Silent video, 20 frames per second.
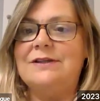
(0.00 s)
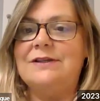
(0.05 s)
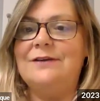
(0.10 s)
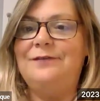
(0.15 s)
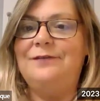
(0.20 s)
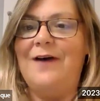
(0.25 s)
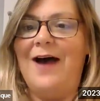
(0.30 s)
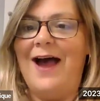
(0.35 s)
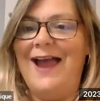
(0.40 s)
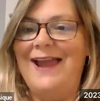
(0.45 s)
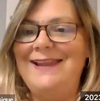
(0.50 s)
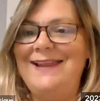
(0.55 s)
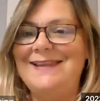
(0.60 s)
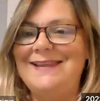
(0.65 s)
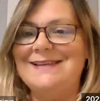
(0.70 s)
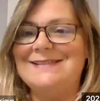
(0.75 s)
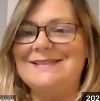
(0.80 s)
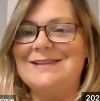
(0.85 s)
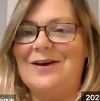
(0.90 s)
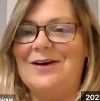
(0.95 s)
to find
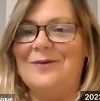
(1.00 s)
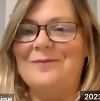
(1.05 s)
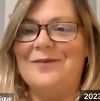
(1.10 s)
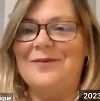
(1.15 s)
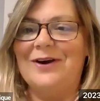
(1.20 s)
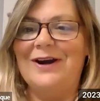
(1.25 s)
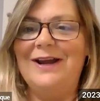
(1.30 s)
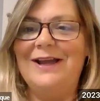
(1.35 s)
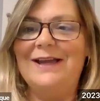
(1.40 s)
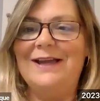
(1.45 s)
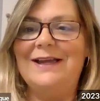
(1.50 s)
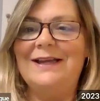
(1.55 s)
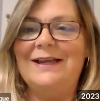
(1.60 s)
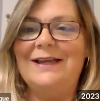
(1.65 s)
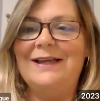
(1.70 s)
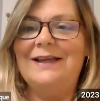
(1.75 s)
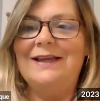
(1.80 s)
this homework,